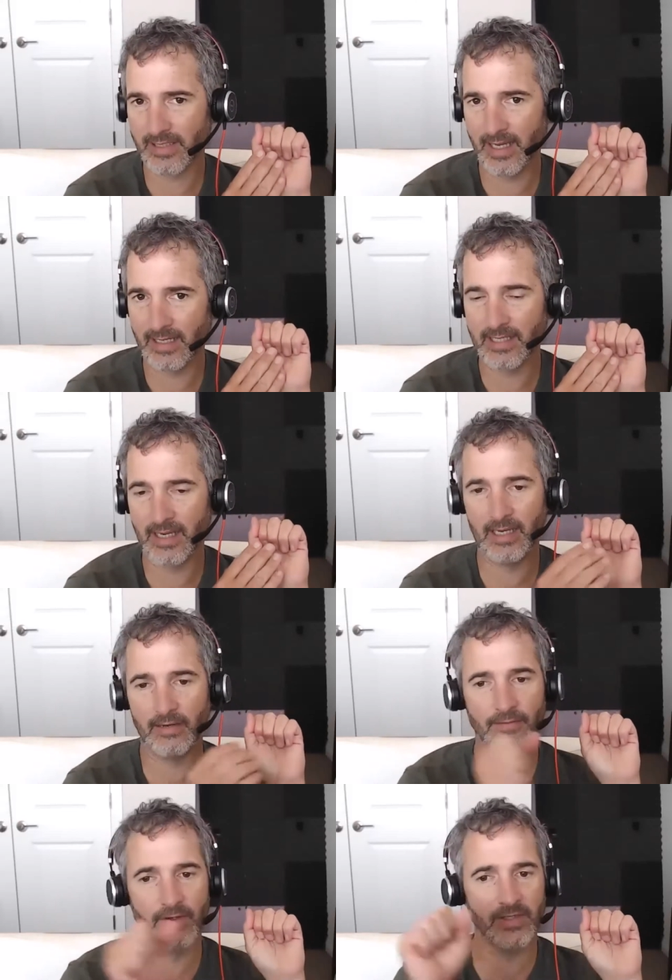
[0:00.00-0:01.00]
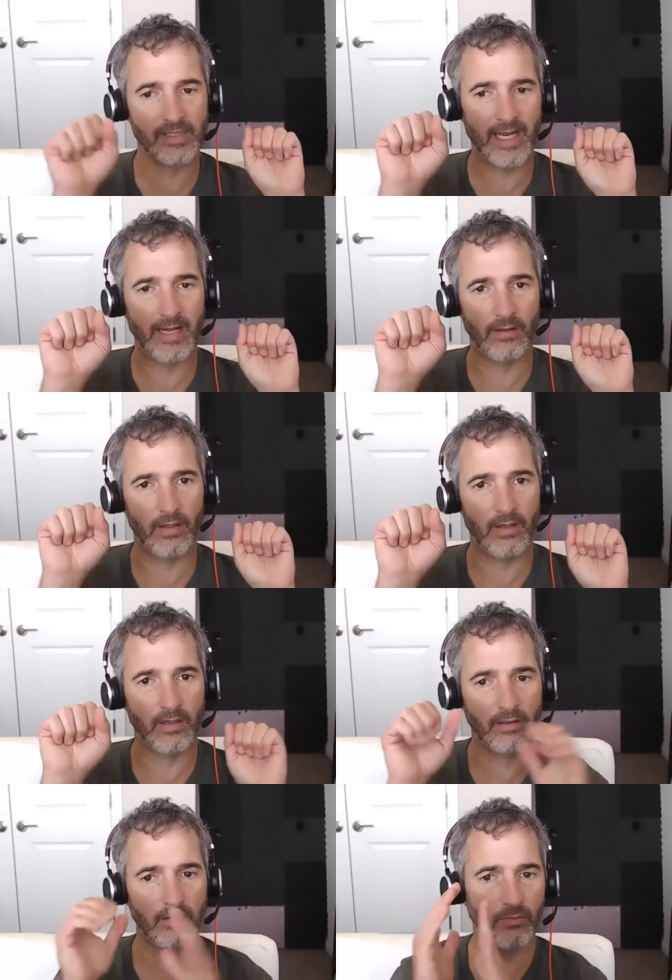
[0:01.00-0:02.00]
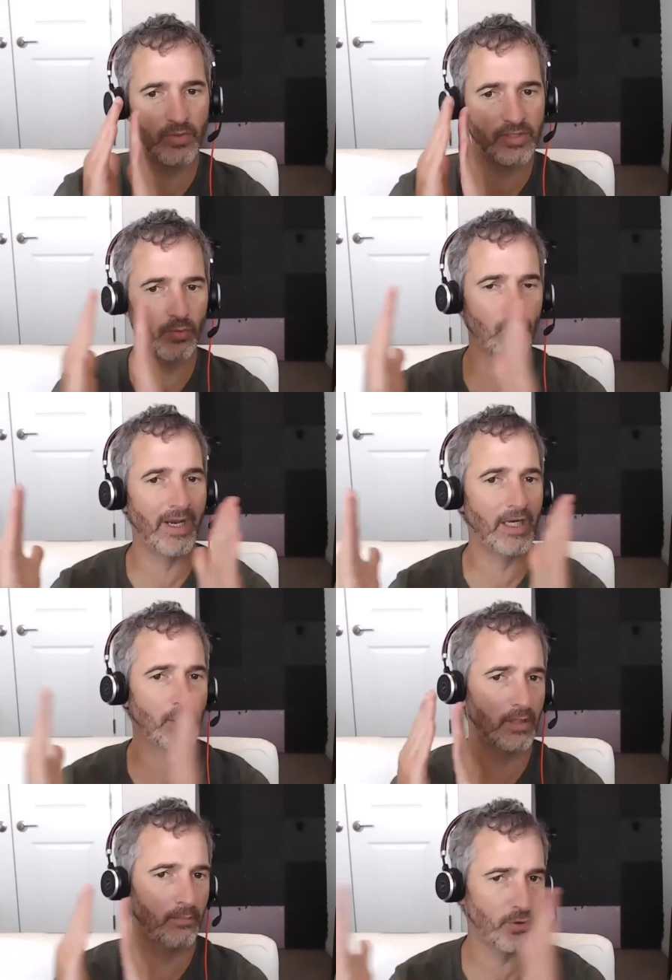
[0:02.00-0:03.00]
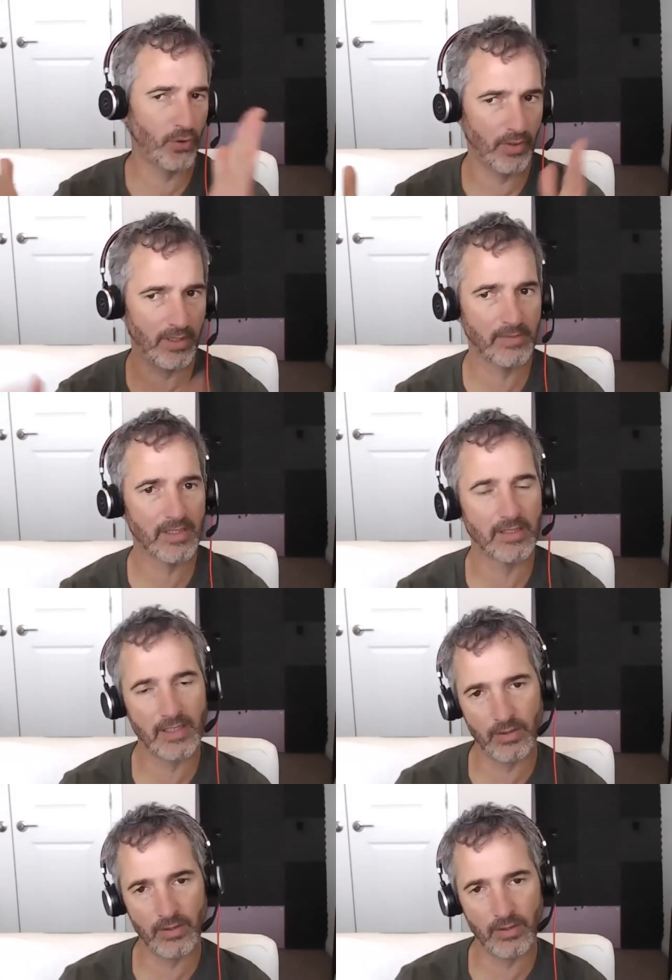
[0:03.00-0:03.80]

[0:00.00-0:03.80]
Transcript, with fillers: scan take versus how long? What's the range on programs? Because I